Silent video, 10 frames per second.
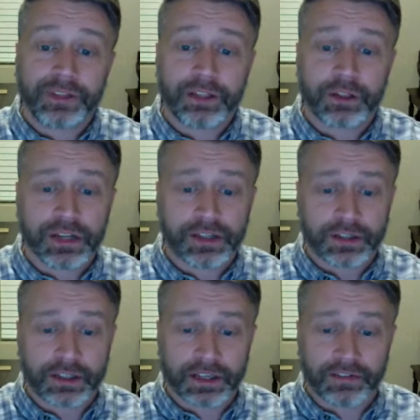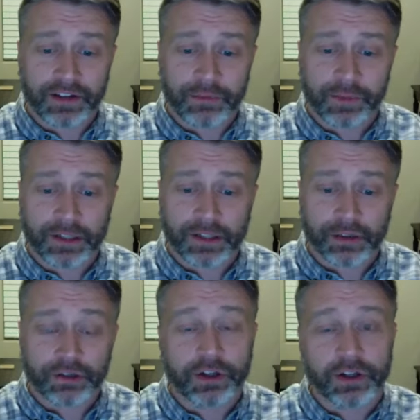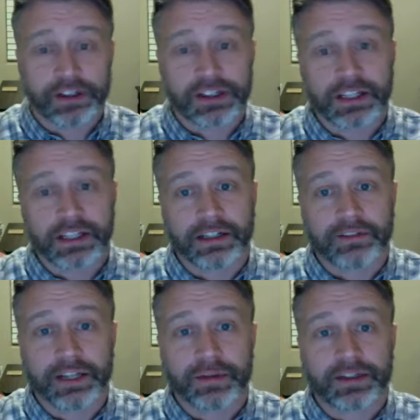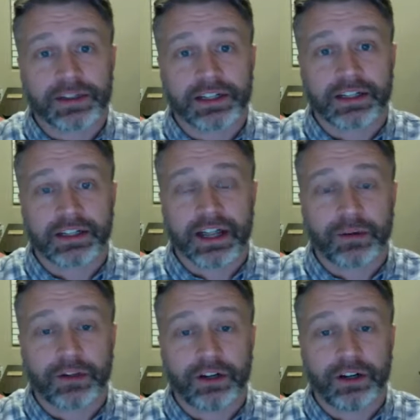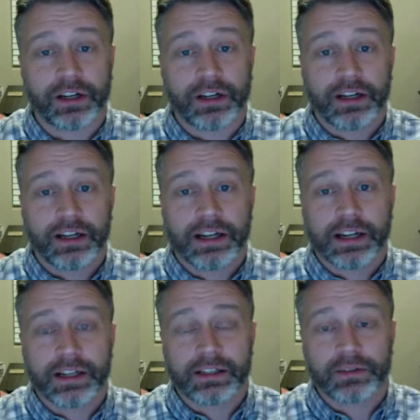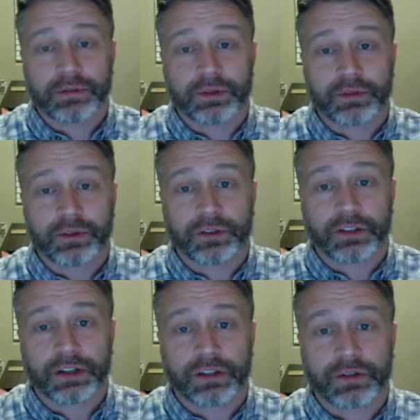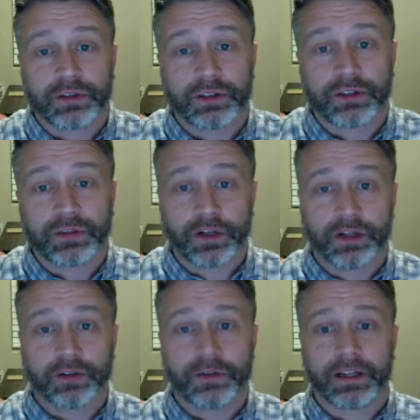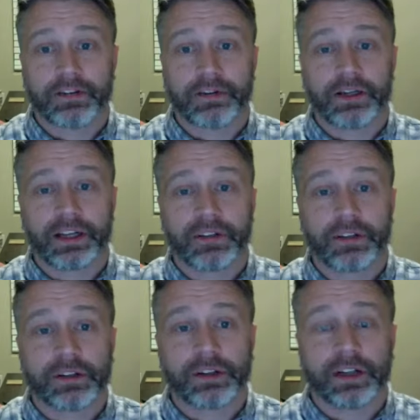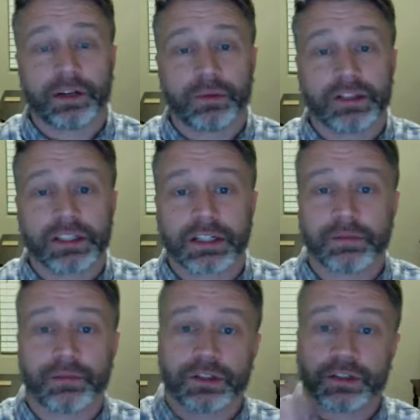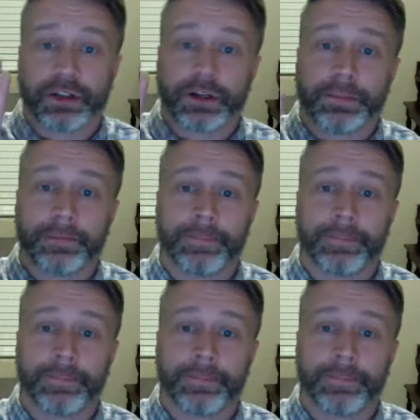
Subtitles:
you guys kind of have a clear understanding of damages then in that regard. And we will talk to you all tomorrow. Everybody have a good Wednesday. We'll talk to you later.